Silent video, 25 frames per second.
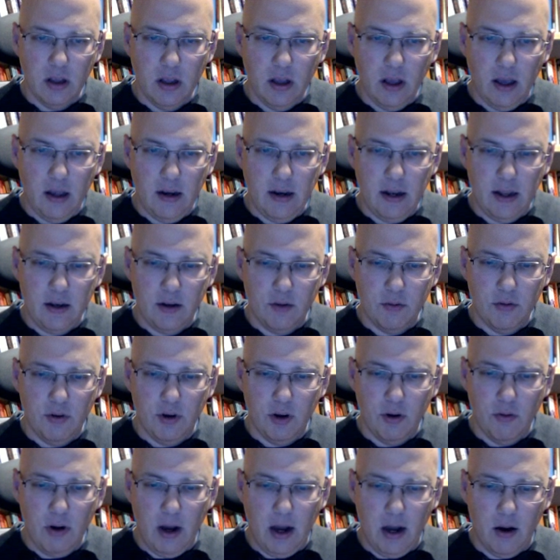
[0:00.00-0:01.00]
And I don't
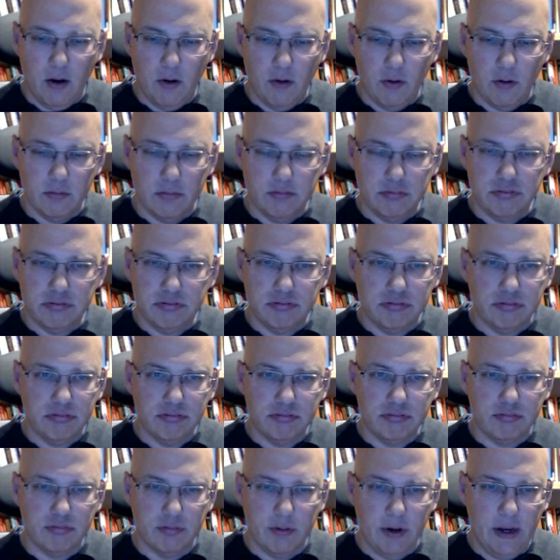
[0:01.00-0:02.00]
know how
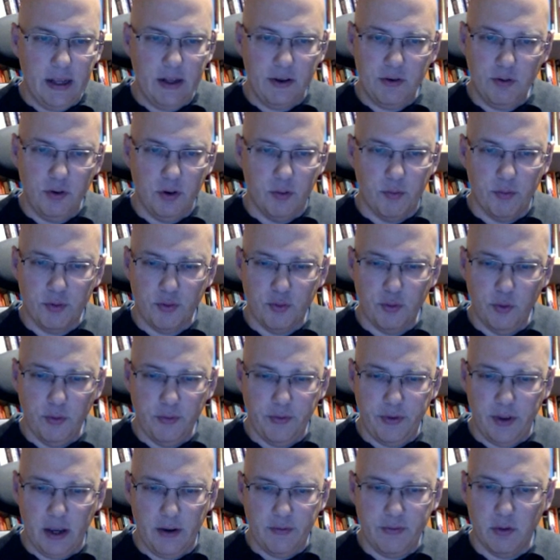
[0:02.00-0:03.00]
really to improve
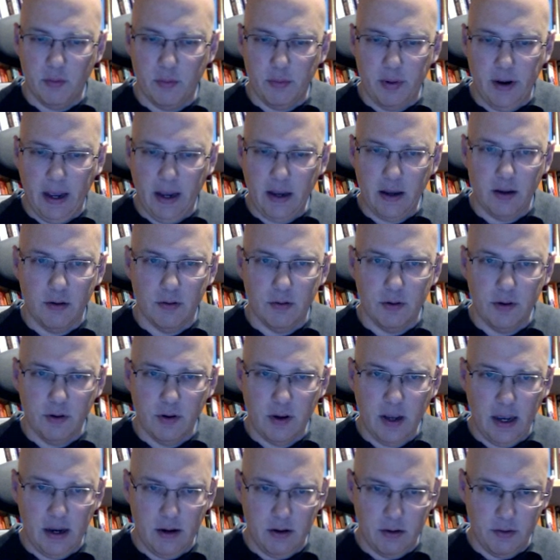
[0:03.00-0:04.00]
there for black here.
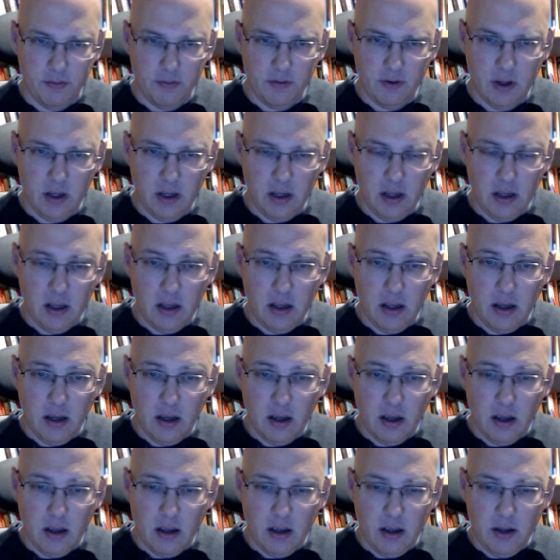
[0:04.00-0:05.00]

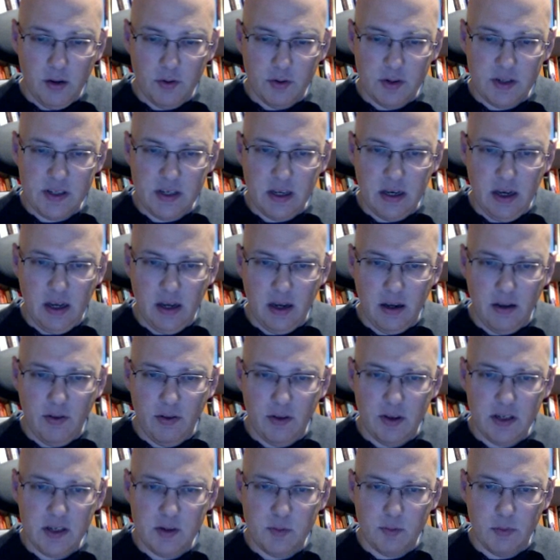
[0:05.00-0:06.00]
You're sitting in
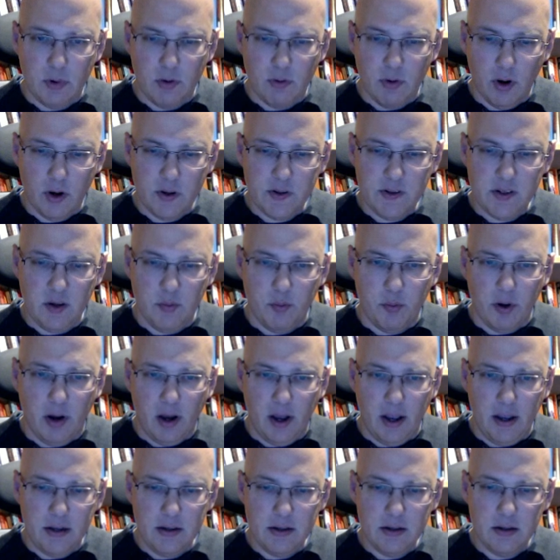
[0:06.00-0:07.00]
this Maroxy
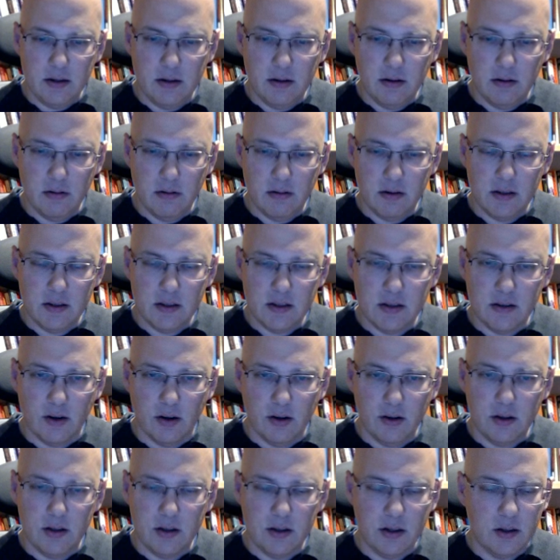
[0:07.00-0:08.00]
bind.
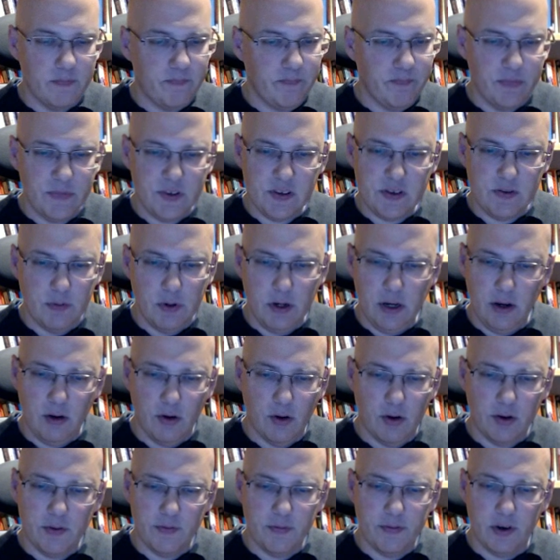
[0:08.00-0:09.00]
It's really
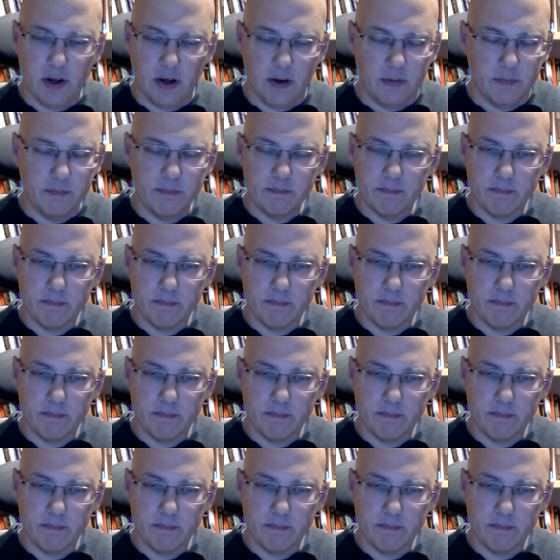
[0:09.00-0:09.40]
not fun.